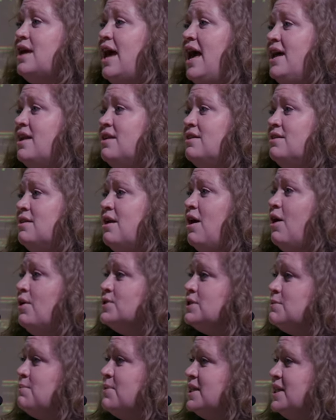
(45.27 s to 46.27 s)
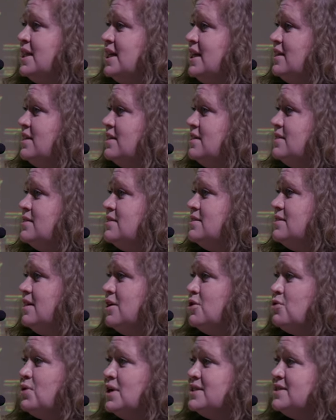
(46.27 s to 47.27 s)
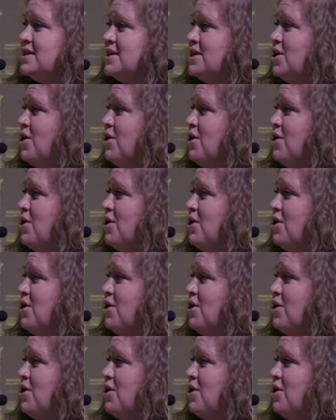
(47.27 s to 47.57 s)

and ultimately this increasing